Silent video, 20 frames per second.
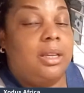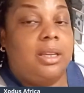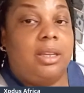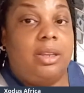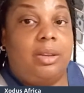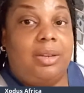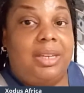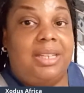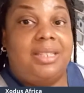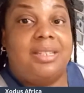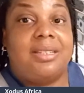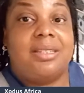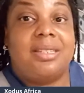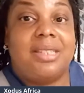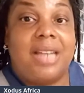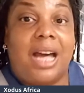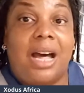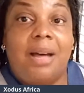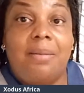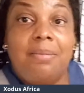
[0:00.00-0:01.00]

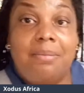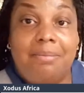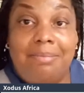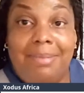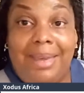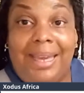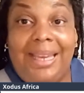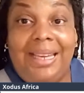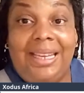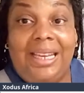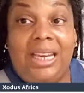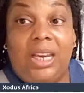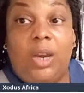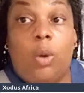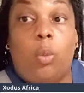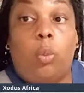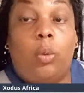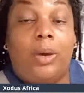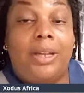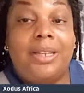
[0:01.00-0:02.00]

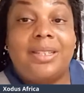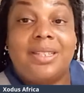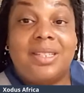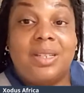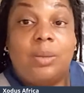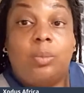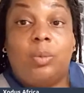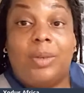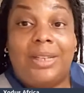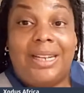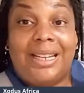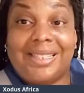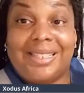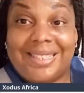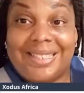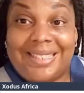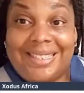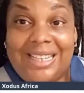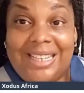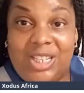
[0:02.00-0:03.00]
what someone
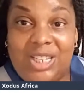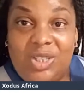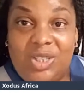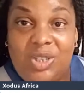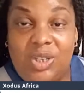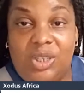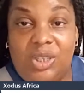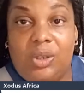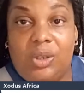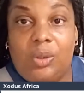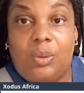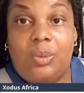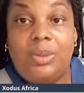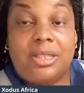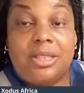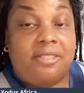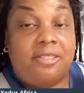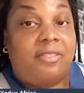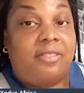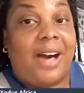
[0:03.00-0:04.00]
else did to you
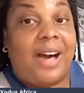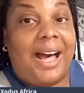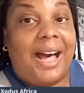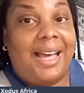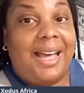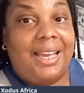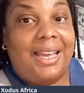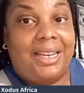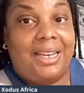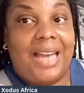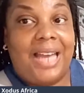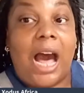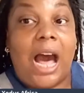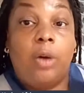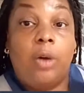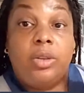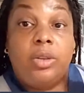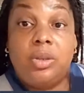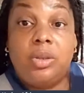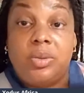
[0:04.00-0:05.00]
define
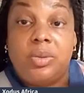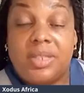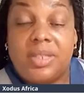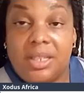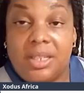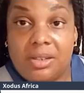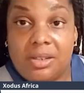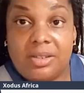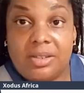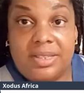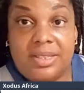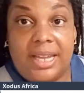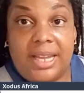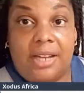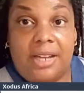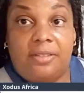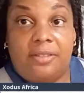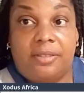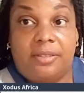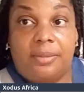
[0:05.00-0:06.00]
how you see
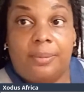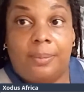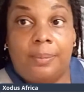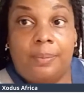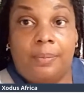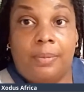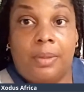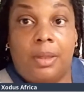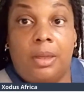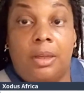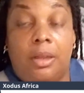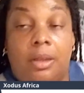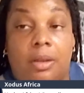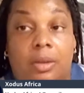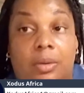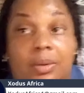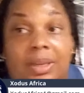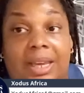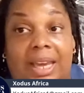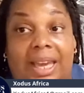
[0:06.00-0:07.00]
yourself.
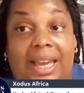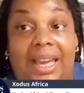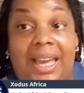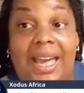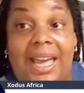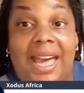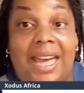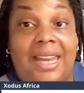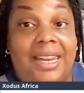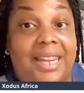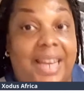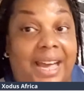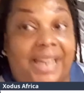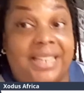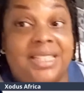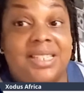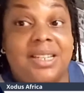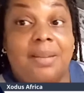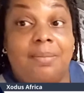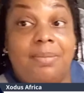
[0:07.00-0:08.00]
Okay, and
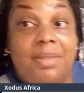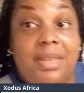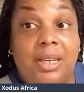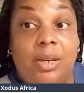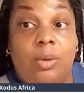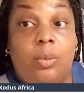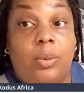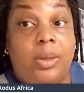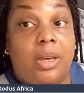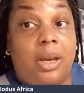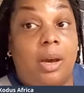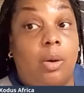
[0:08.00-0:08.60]
that's something